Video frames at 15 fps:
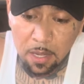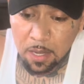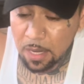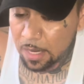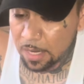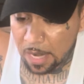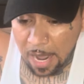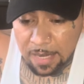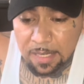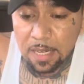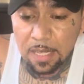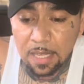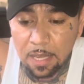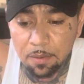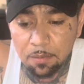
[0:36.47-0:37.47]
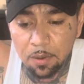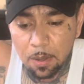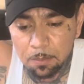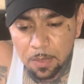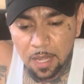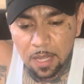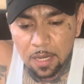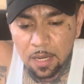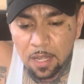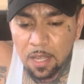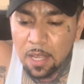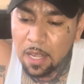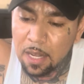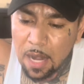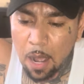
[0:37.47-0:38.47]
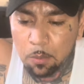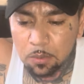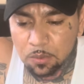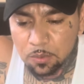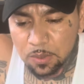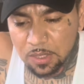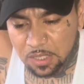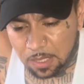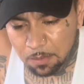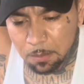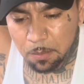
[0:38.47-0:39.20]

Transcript: And I didn't give up then, and I was receiving